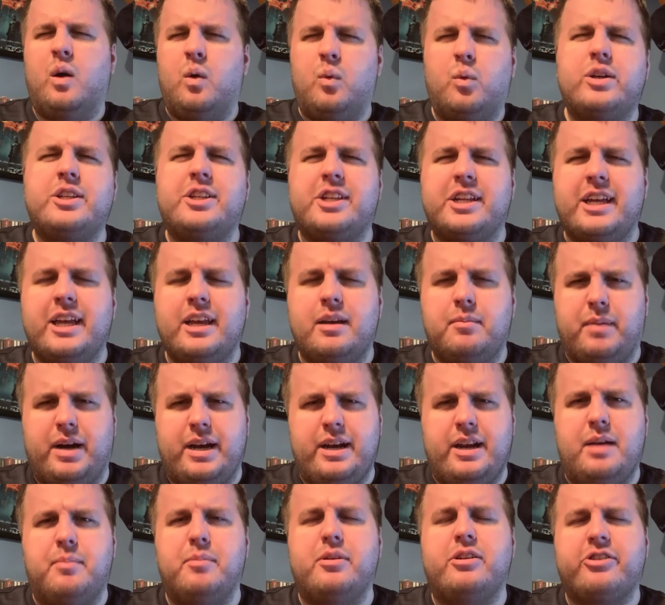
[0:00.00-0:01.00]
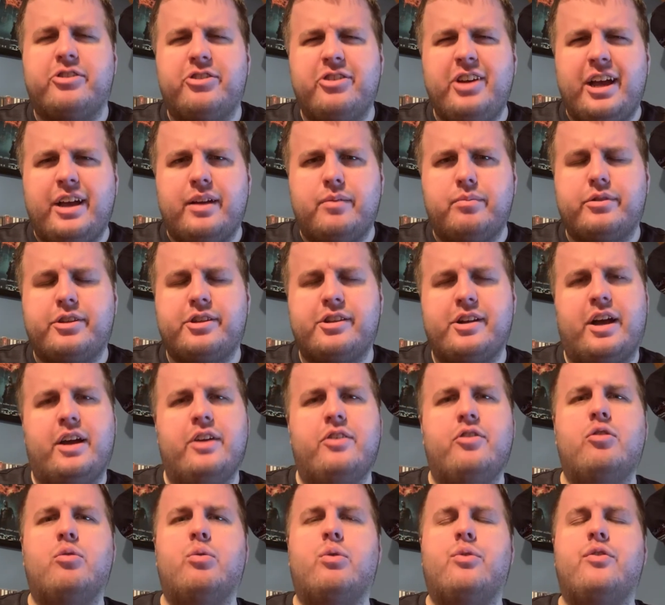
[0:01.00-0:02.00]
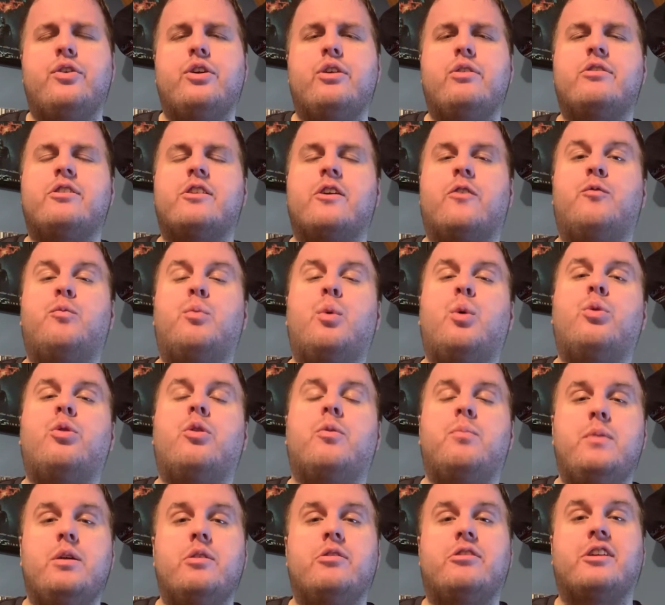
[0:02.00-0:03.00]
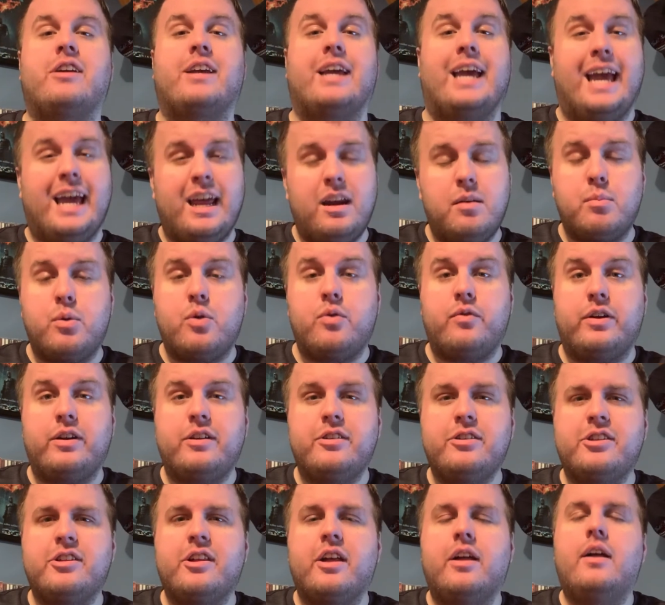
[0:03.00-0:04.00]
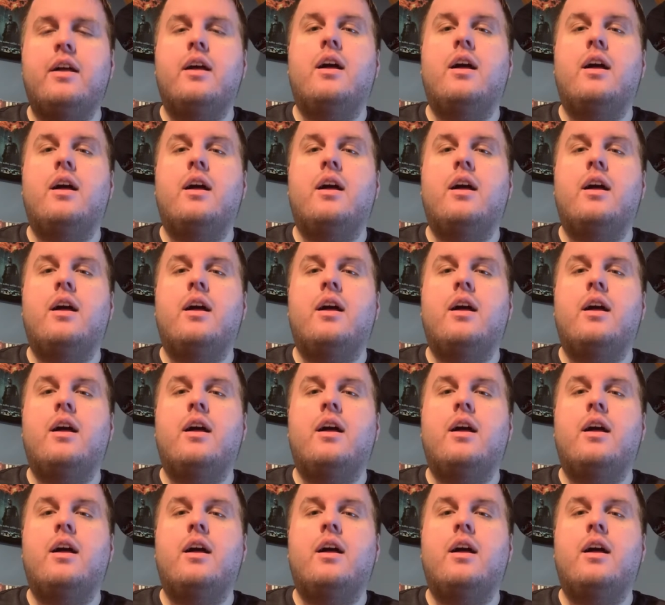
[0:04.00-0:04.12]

Once again, my name is James. I do reviews of both music and movies,